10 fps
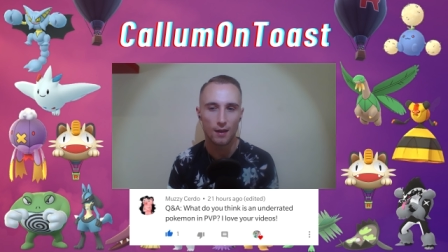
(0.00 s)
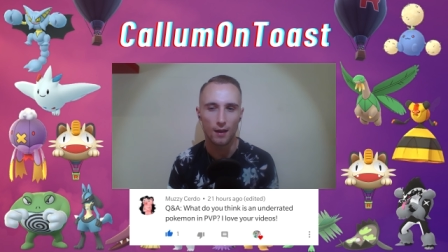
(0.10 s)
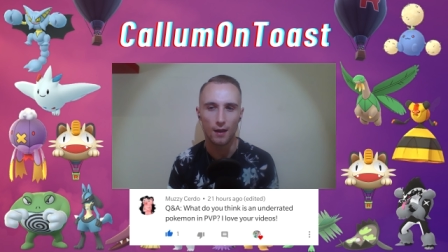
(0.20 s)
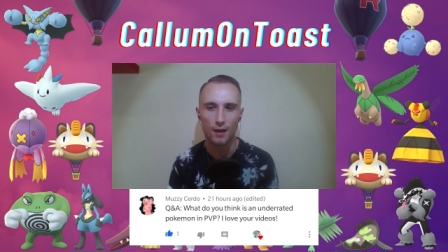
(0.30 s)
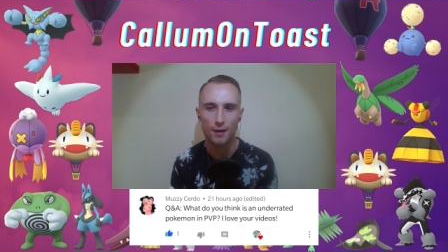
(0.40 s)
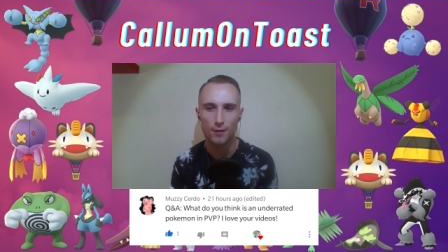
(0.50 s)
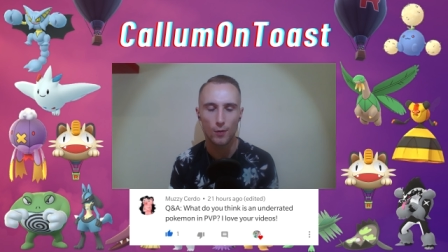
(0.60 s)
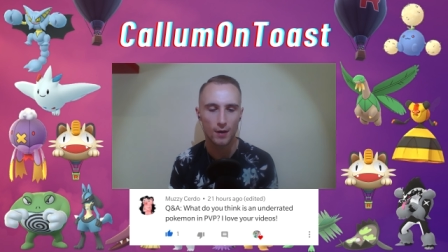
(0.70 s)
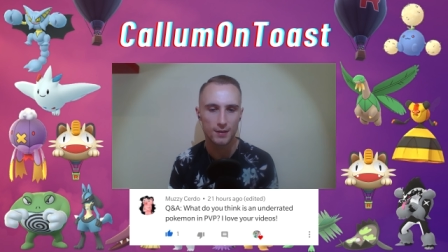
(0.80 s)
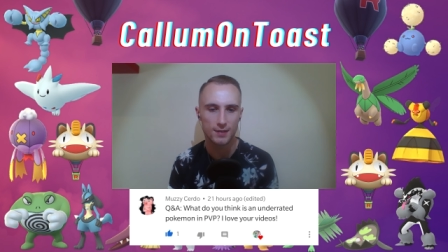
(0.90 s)
Another
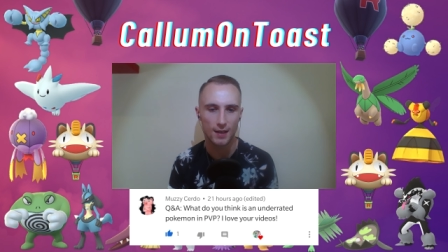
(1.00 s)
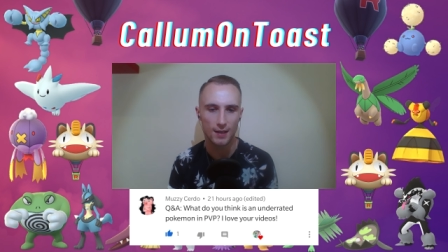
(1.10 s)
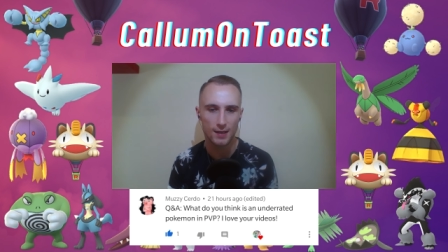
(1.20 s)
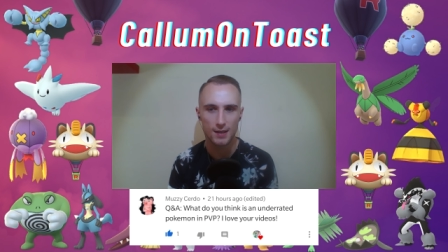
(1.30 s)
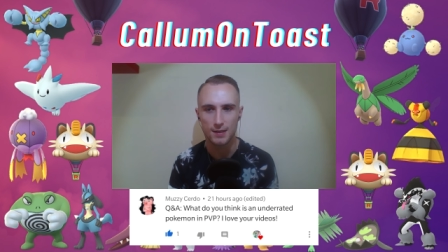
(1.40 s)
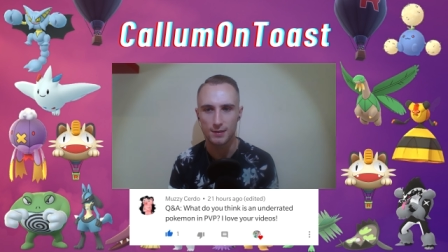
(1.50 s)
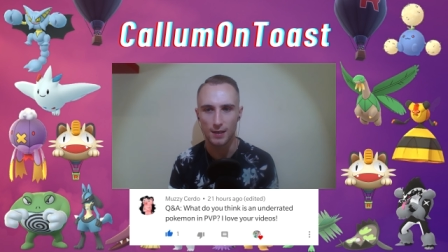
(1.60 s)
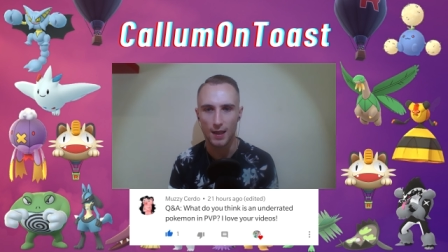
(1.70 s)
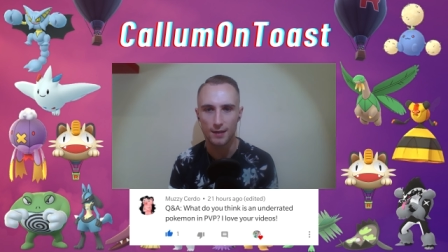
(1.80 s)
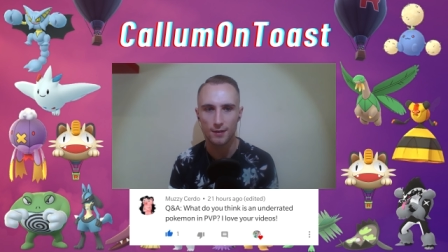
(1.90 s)
one I'd say is
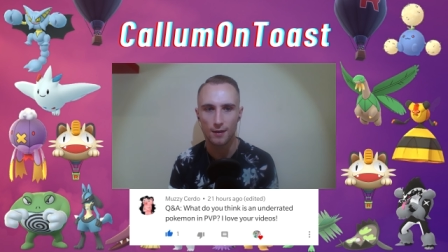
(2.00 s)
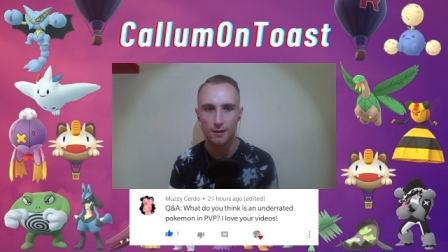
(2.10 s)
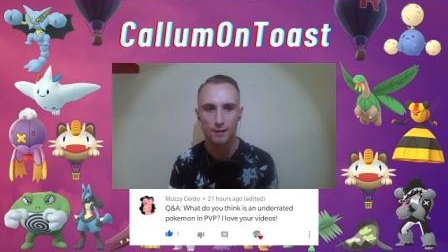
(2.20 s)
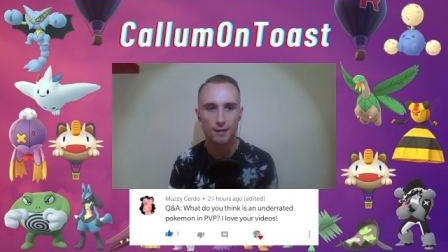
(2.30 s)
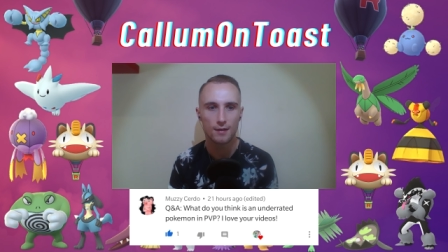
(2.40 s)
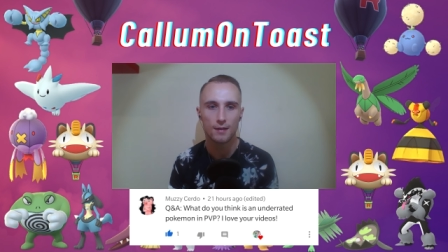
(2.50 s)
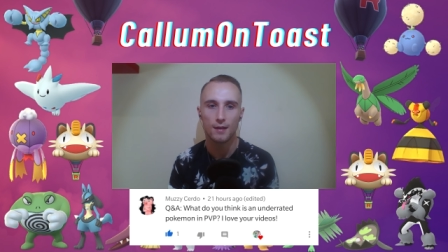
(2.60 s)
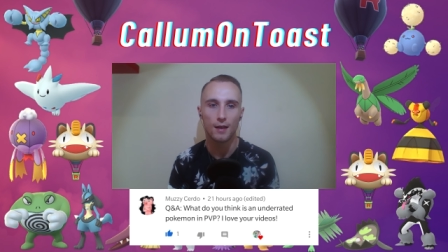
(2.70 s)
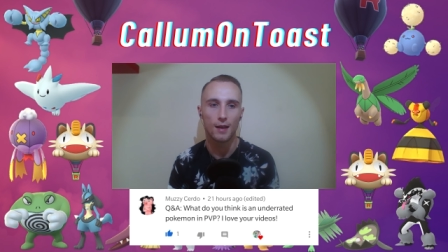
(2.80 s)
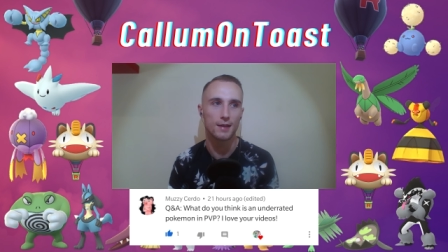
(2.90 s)
Lantern.
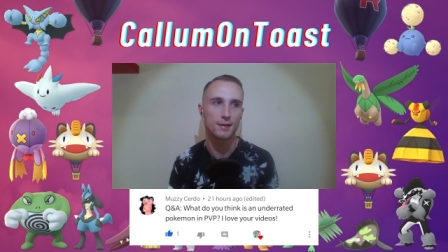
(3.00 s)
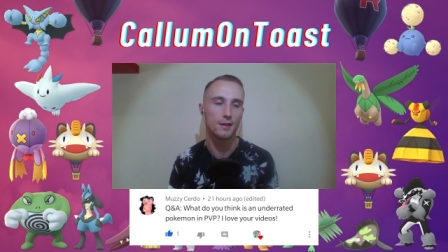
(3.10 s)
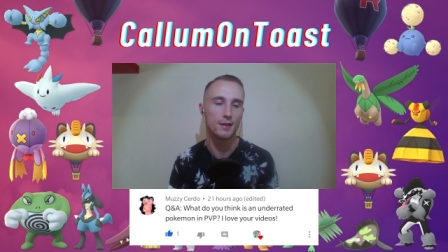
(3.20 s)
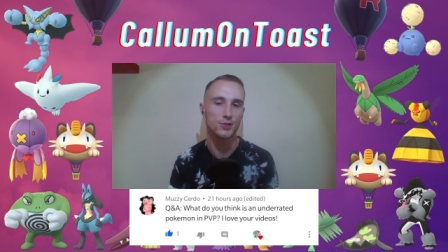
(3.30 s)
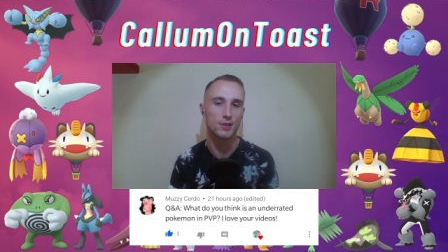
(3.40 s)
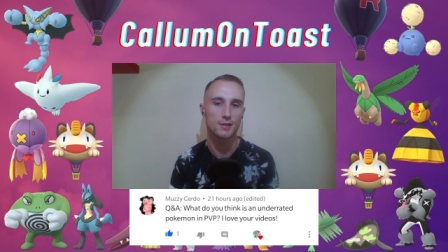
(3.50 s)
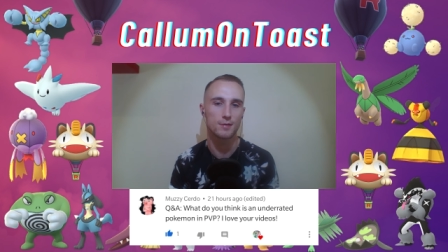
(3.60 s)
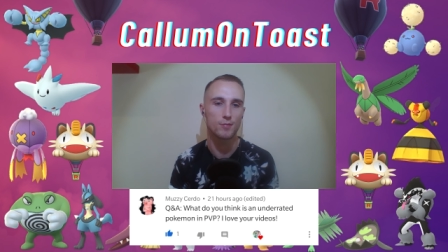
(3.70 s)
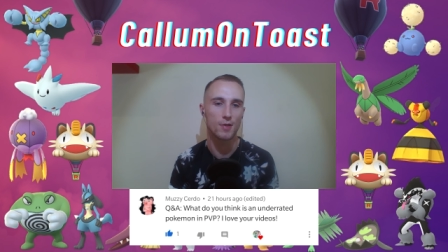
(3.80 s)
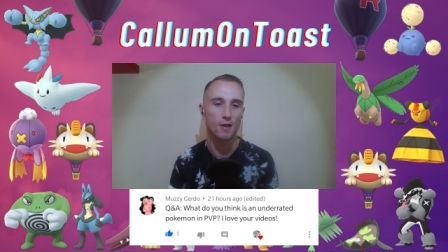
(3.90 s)
Lantern is just
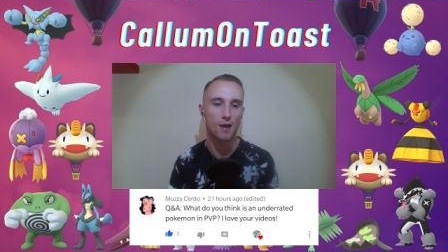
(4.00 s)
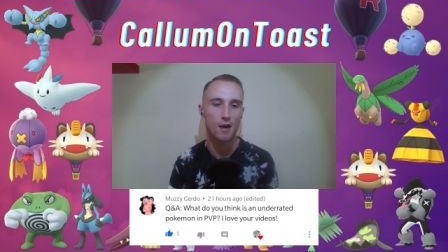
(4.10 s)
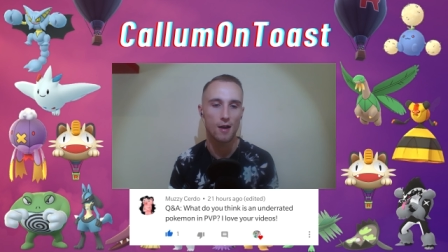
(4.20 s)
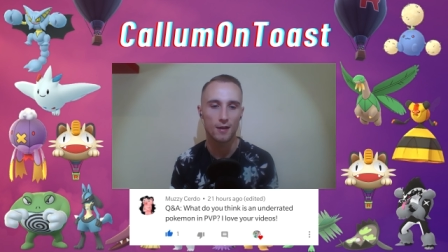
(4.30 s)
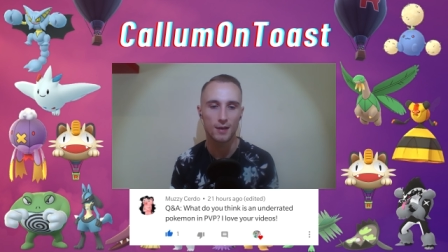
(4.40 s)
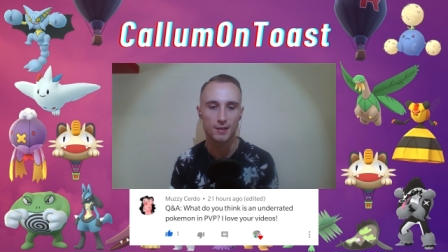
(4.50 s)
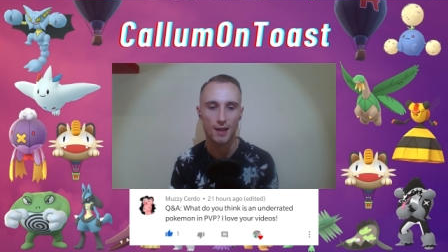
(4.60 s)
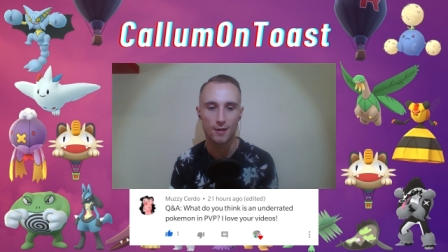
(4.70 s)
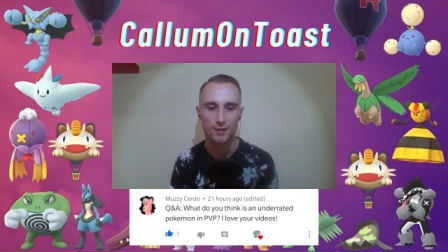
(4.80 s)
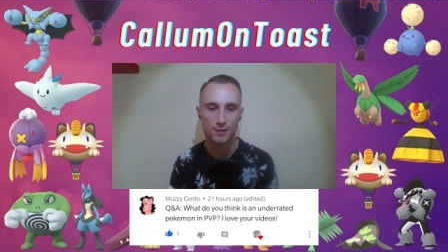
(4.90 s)
the hardest
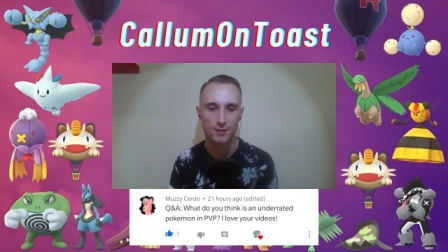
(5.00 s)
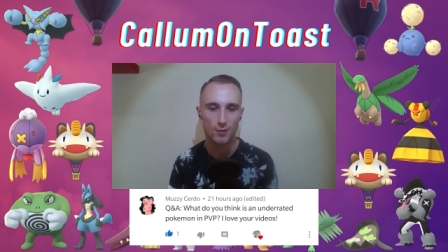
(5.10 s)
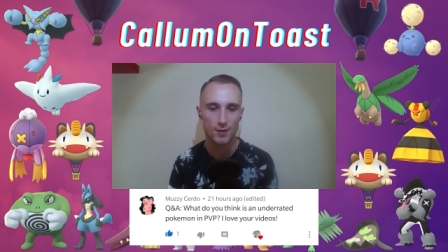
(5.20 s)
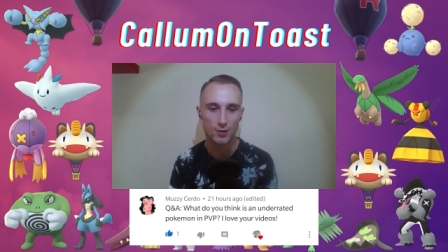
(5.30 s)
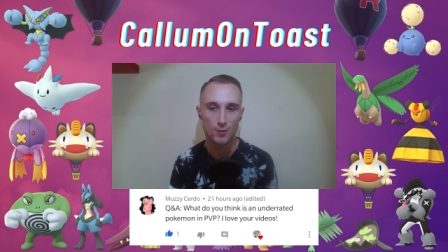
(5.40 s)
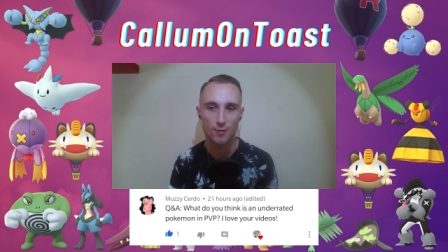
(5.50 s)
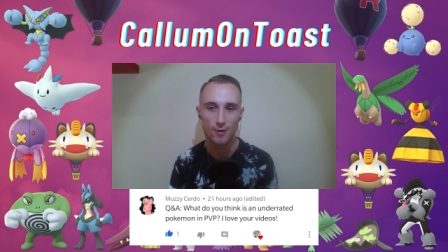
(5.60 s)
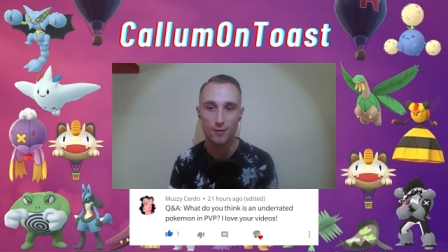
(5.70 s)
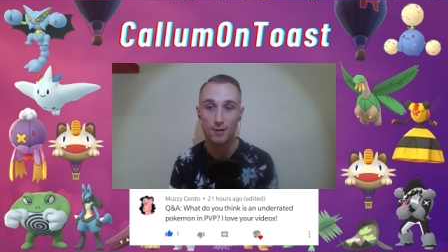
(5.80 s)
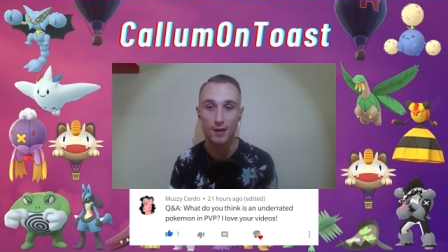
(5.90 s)
counter to
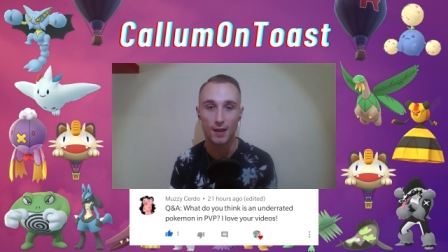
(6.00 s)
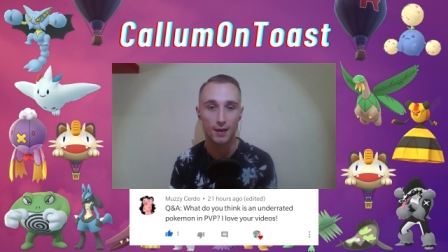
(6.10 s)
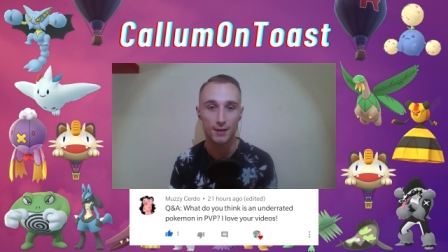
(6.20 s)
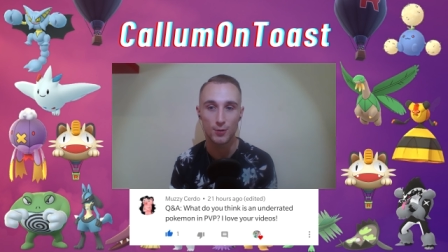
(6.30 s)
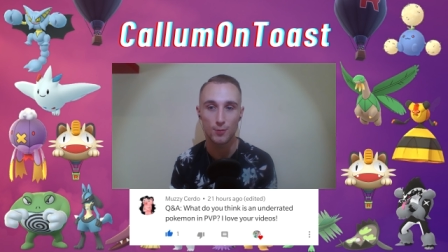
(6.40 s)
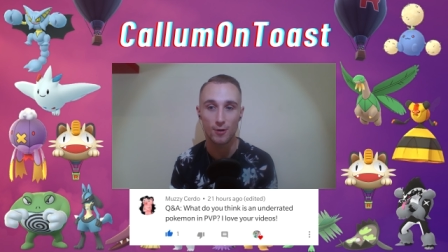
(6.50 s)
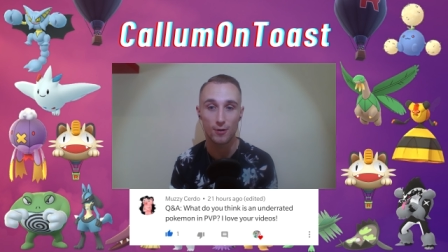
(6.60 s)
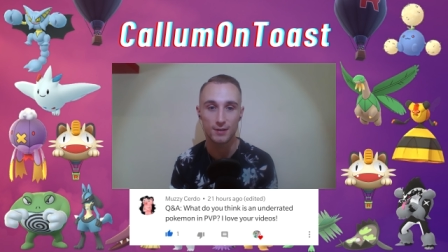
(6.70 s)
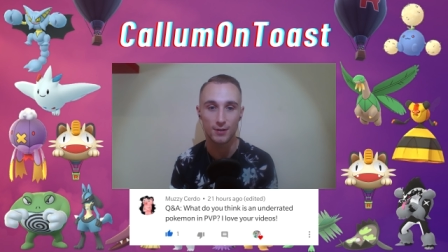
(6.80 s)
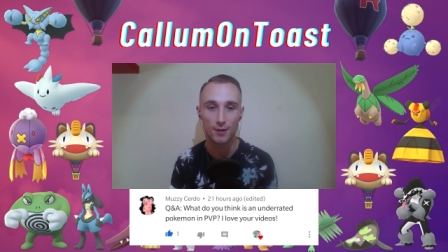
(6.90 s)
Azumarill, and Azumarill
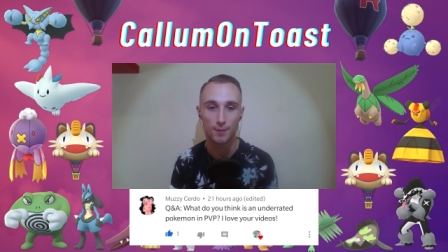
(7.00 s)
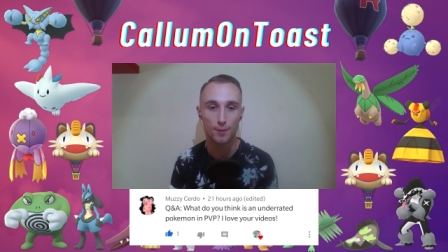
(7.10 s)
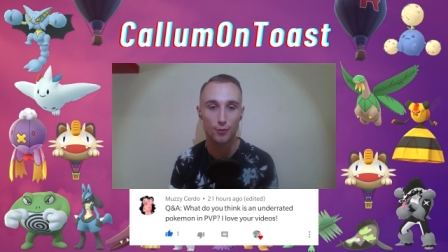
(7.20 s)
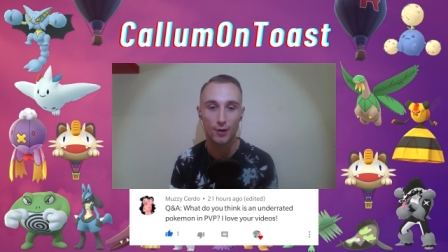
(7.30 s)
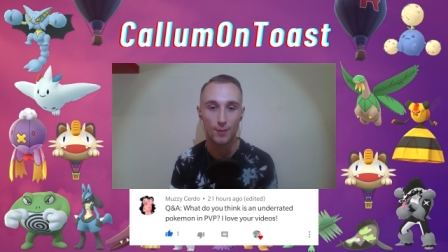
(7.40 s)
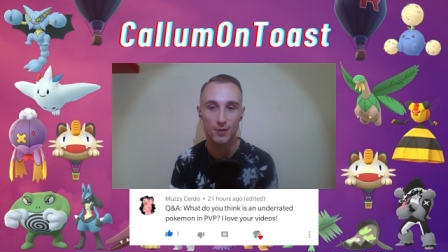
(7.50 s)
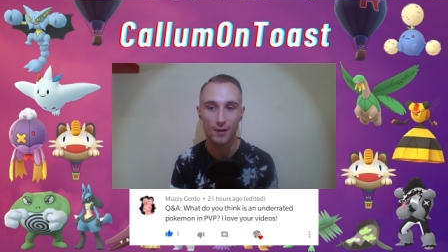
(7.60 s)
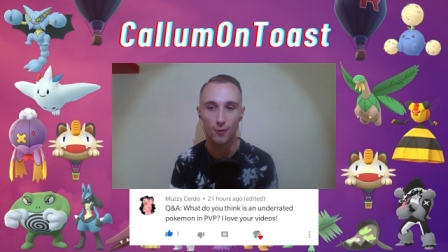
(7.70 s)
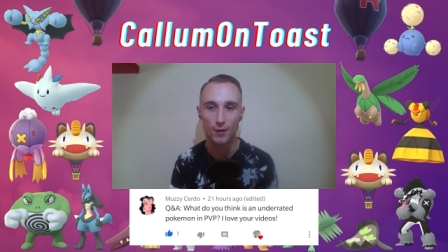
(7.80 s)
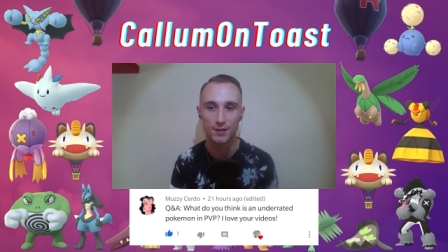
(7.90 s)
is on pretty much
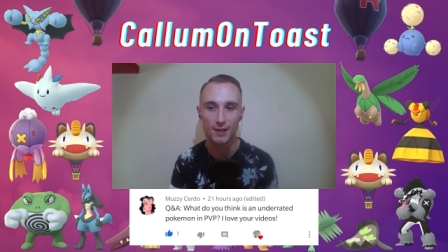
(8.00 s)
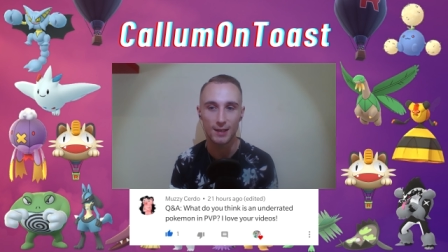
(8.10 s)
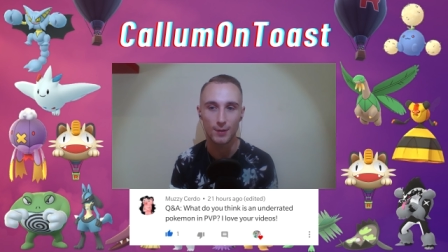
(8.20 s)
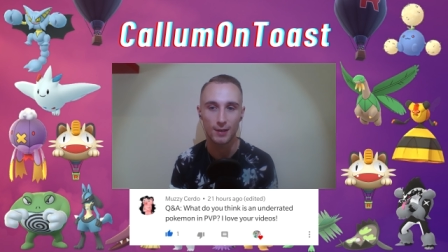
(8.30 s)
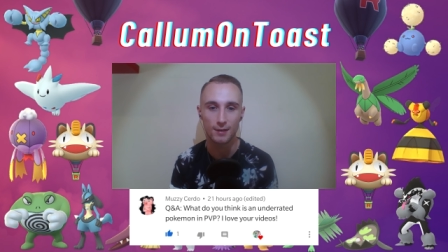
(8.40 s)
everyone's team